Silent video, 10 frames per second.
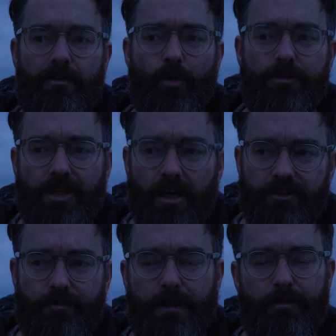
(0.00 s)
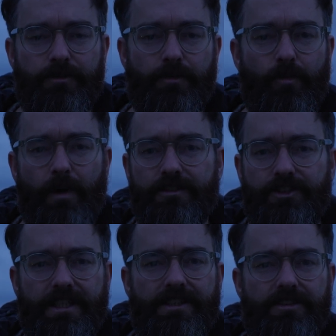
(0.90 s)
what touched me was when
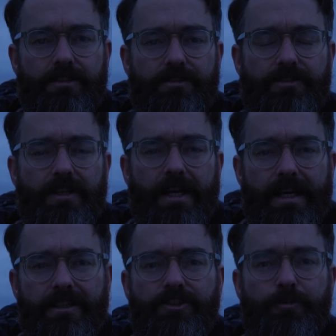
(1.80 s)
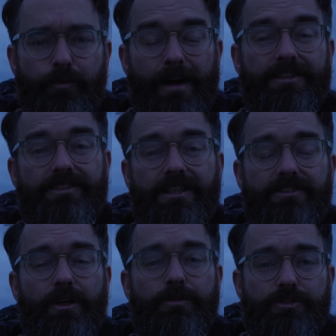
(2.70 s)
Jesus expressed
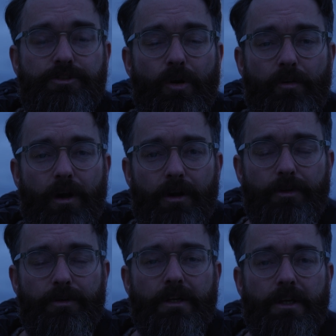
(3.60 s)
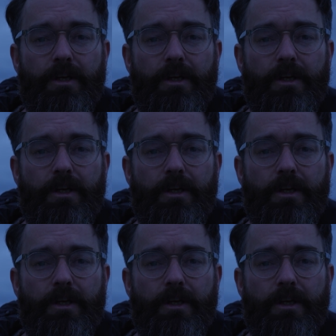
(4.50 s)
his own sorrow